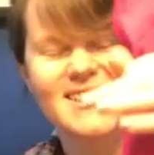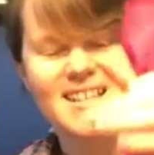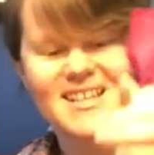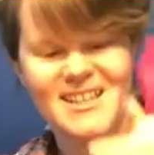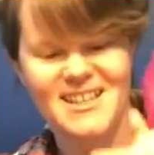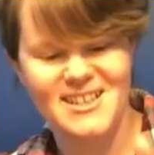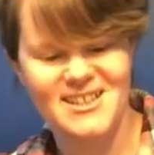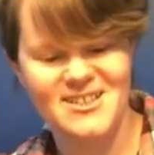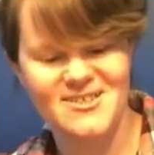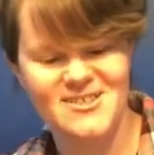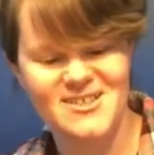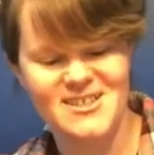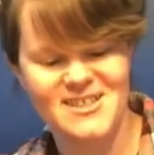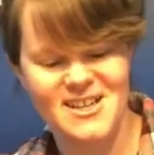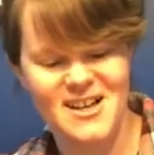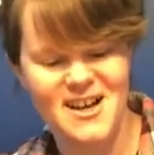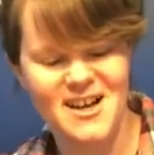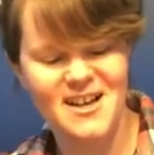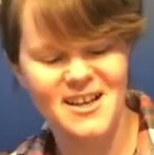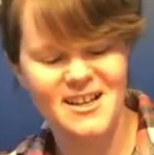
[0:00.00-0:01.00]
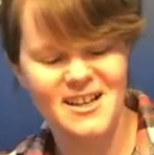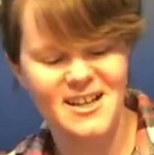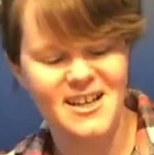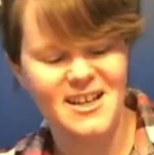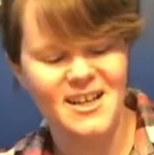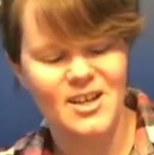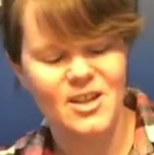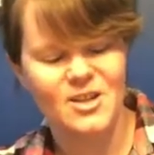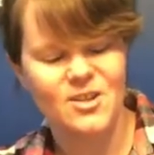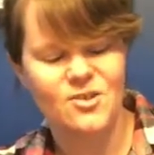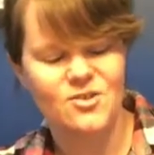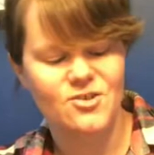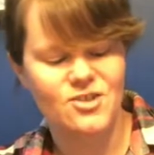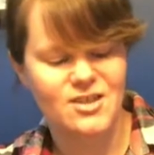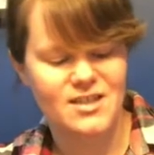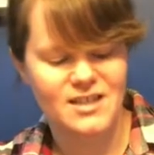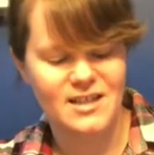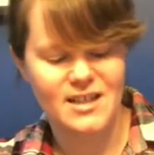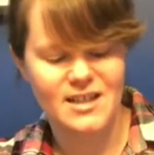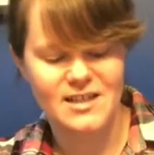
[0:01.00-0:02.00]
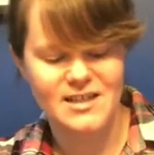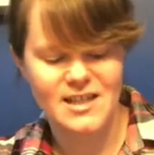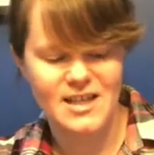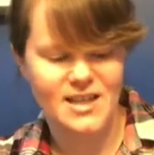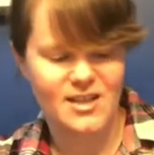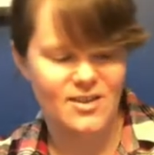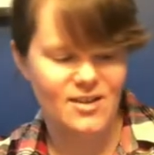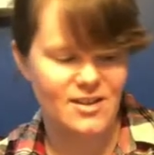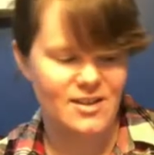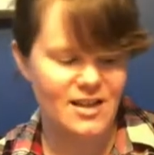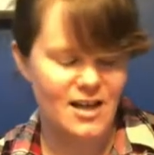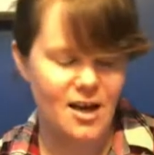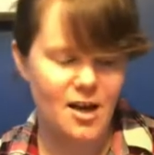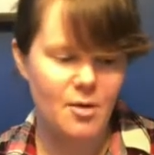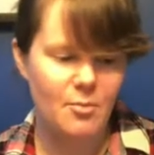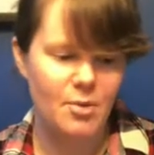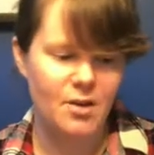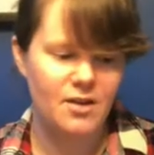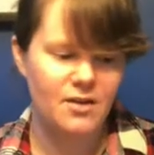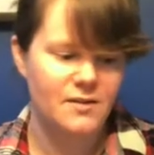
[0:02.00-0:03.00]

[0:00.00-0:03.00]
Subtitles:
in your sock, you're just going to take the top